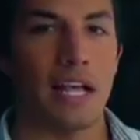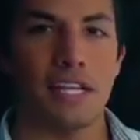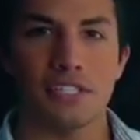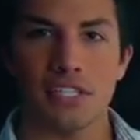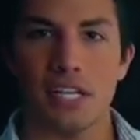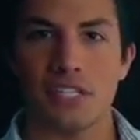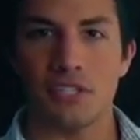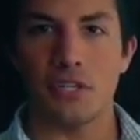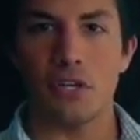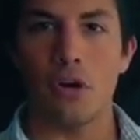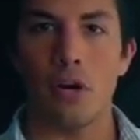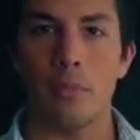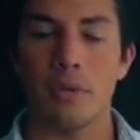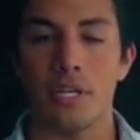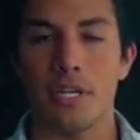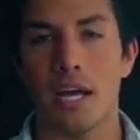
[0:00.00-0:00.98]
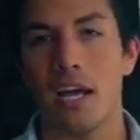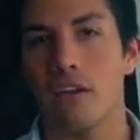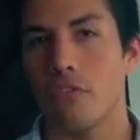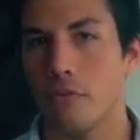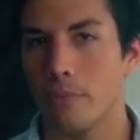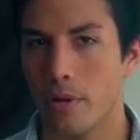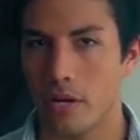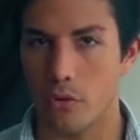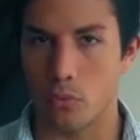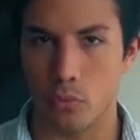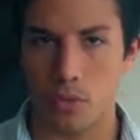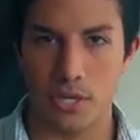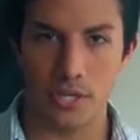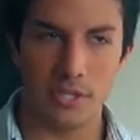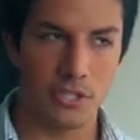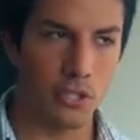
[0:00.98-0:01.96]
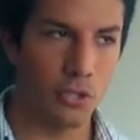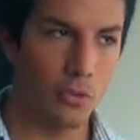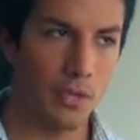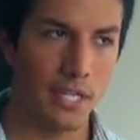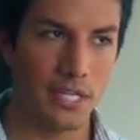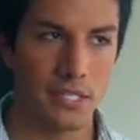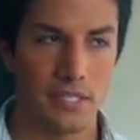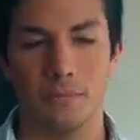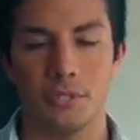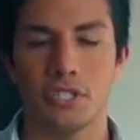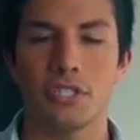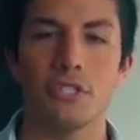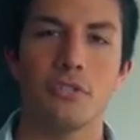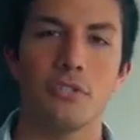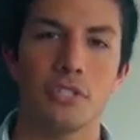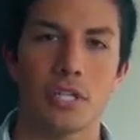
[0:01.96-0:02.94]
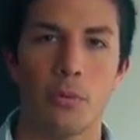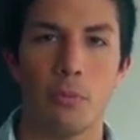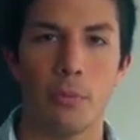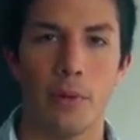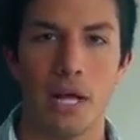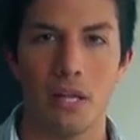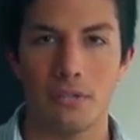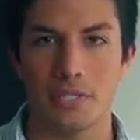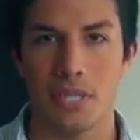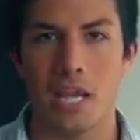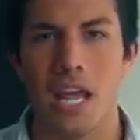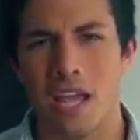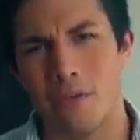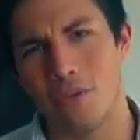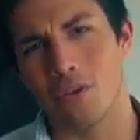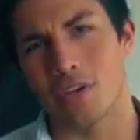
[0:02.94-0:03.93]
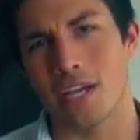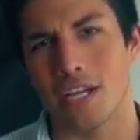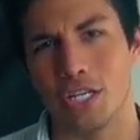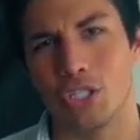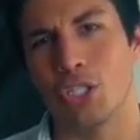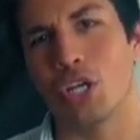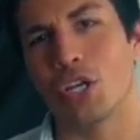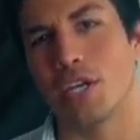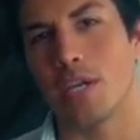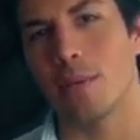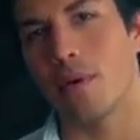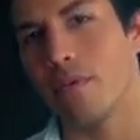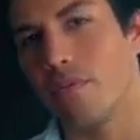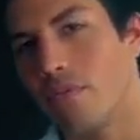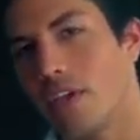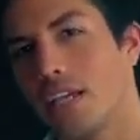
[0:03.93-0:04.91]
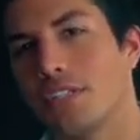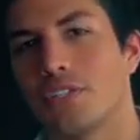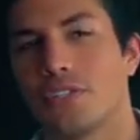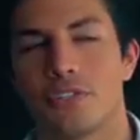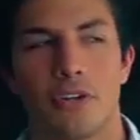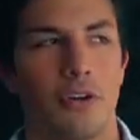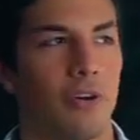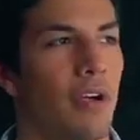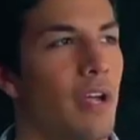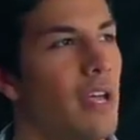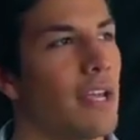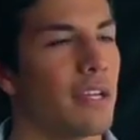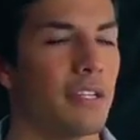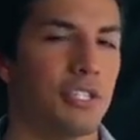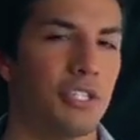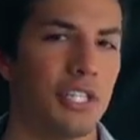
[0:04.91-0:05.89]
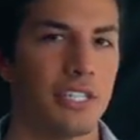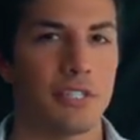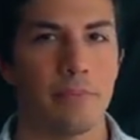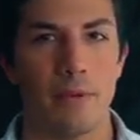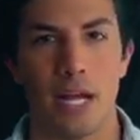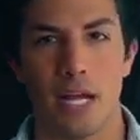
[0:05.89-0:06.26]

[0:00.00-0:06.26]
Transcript: As you guys know, I'm gonna diet for about a week, two weeks, just to lose a couple pounds, feeling kind of chunky in my face, so I'm gonna shed some